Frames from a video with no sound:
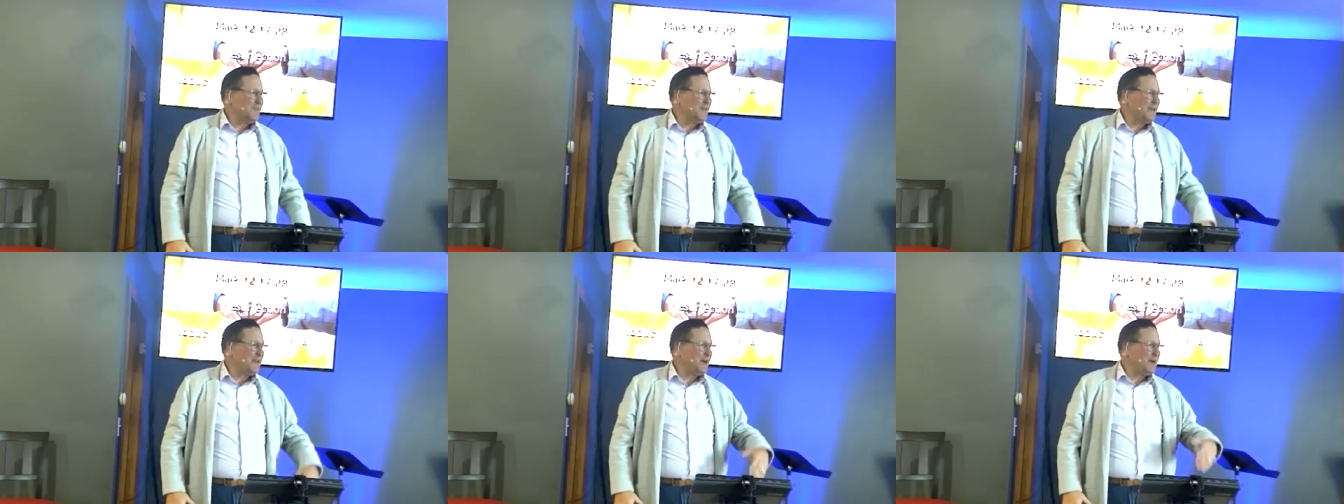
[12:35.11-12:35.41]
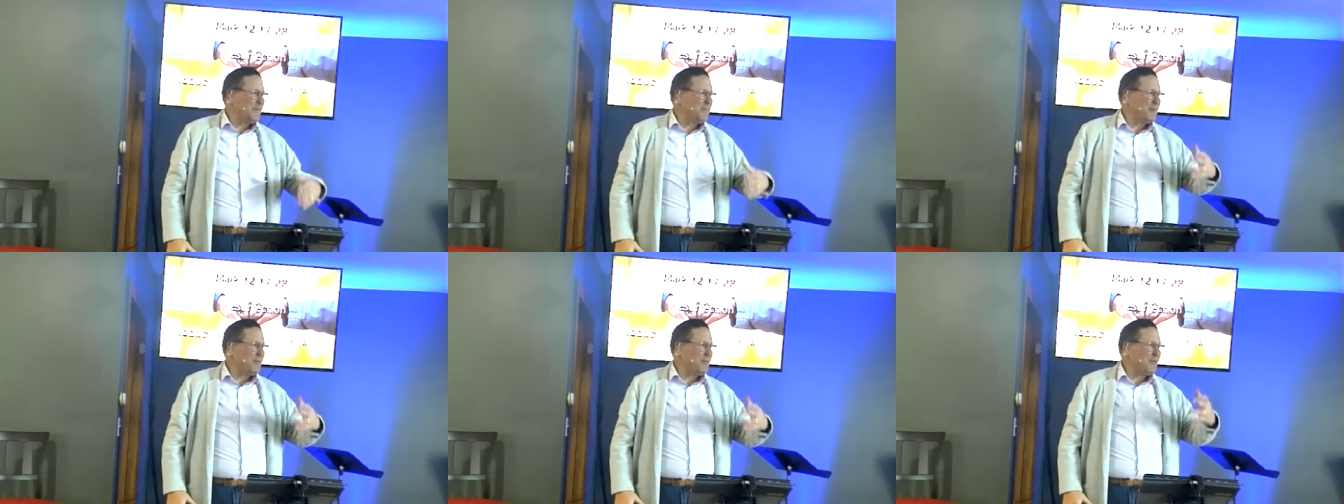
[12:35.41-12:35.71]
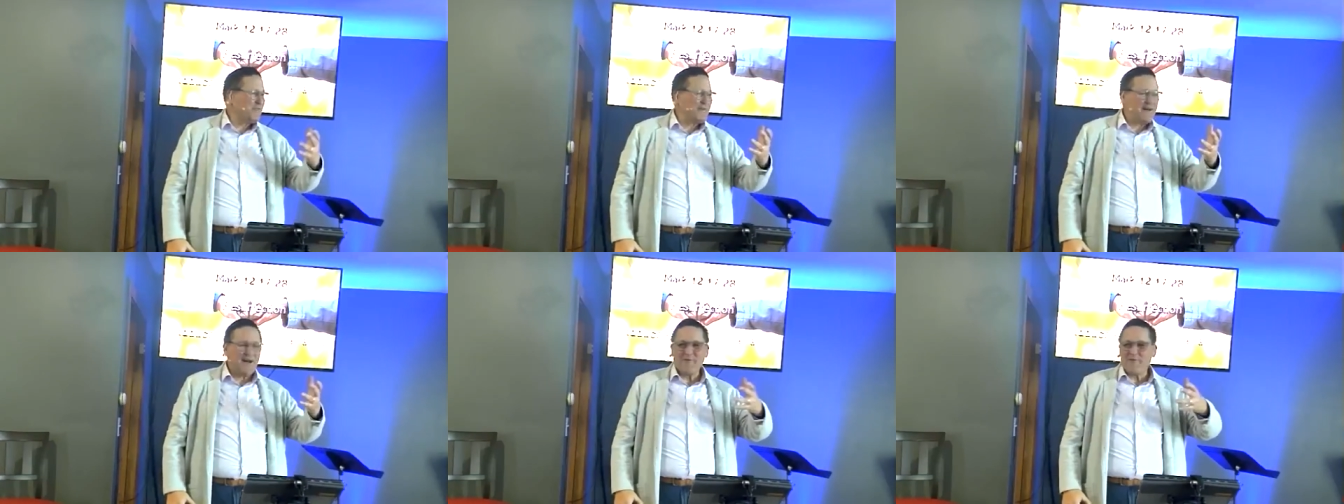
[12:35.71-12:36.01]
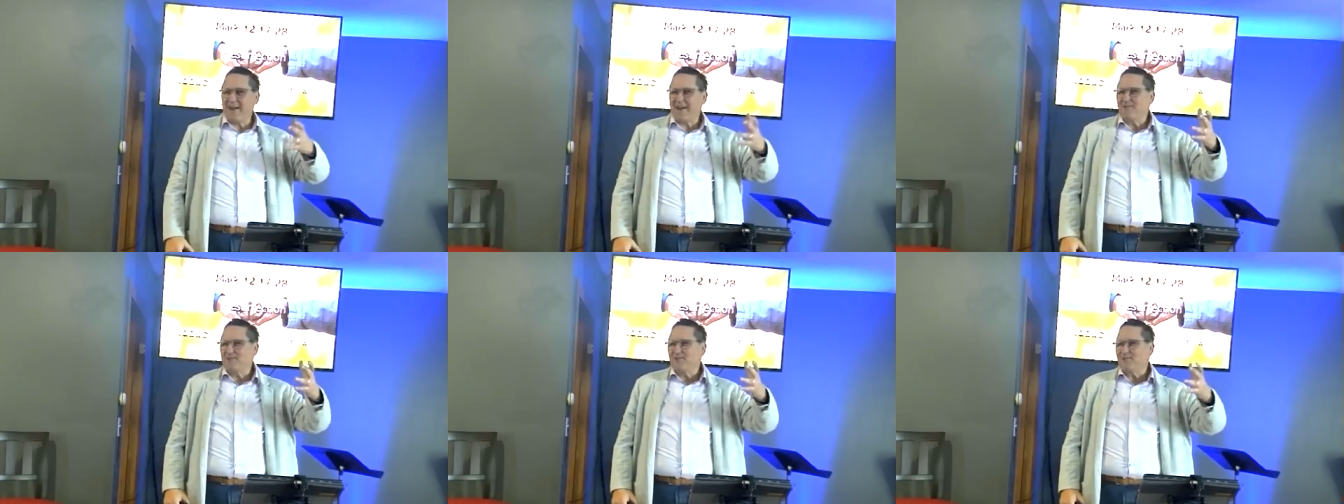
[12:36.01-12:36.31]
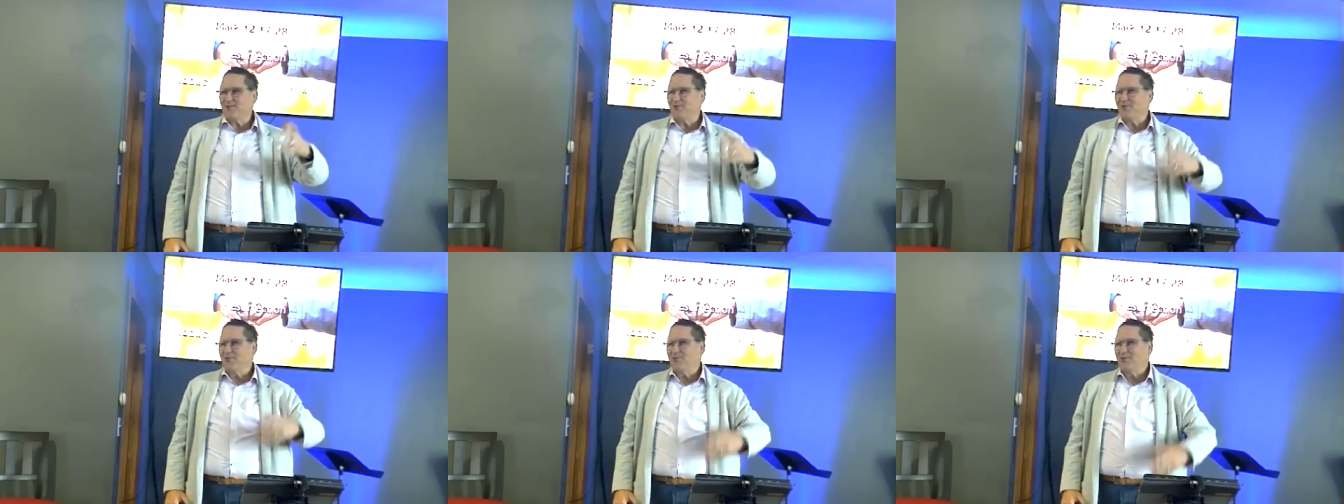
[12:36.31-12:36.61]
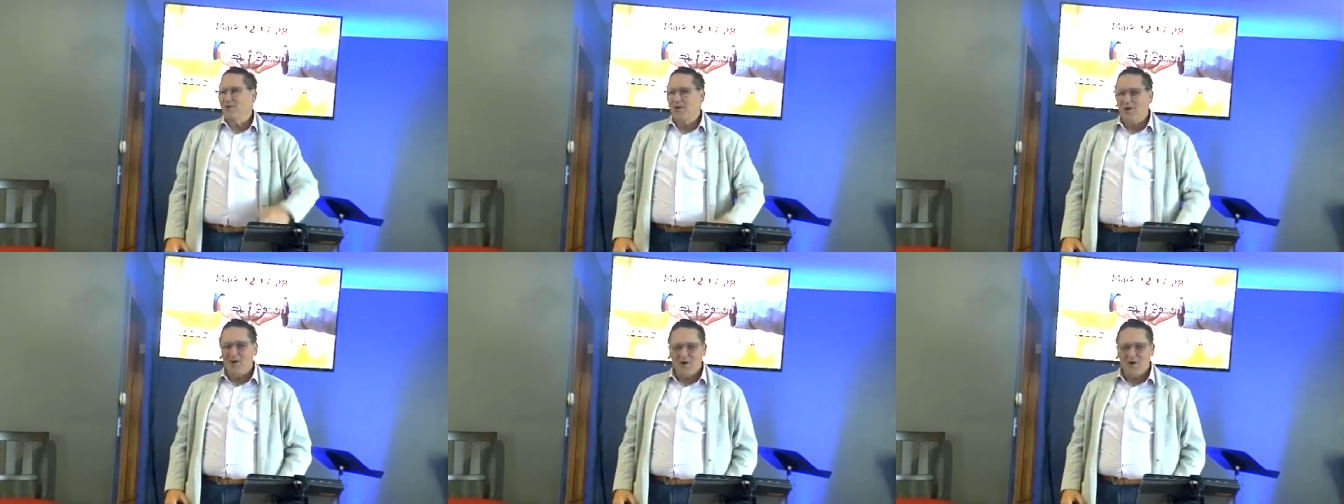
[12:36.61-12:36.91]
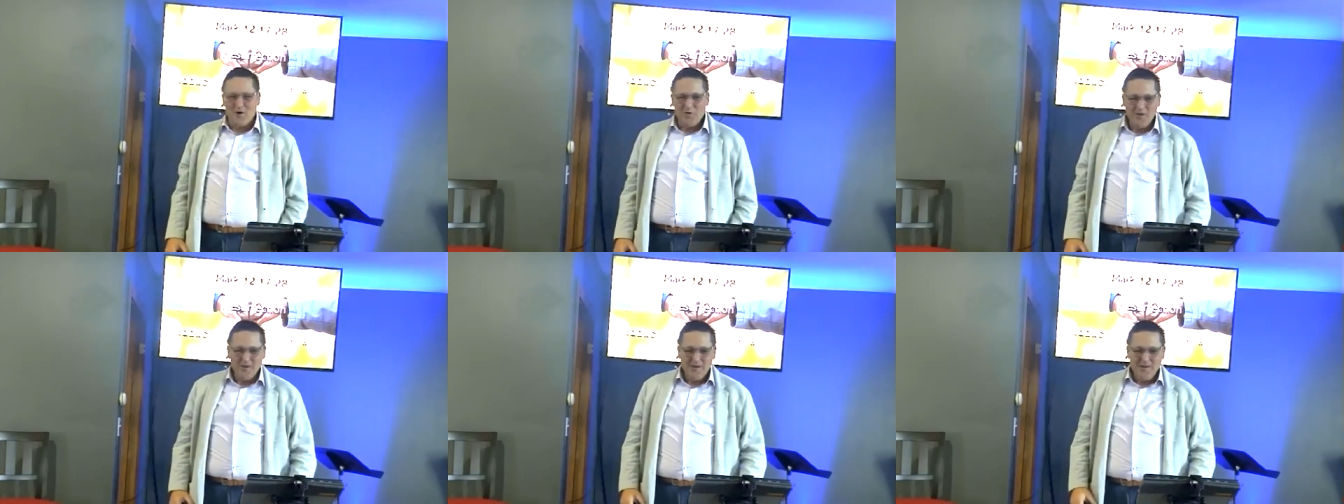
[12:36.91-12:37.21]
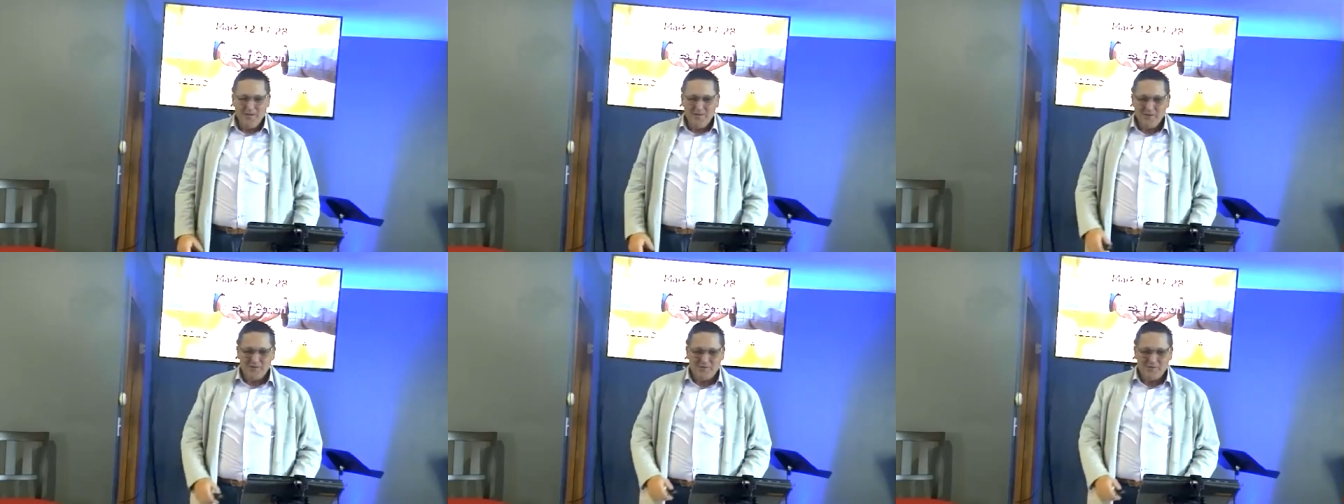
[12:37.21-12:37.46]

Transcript: giving a profound answer? No.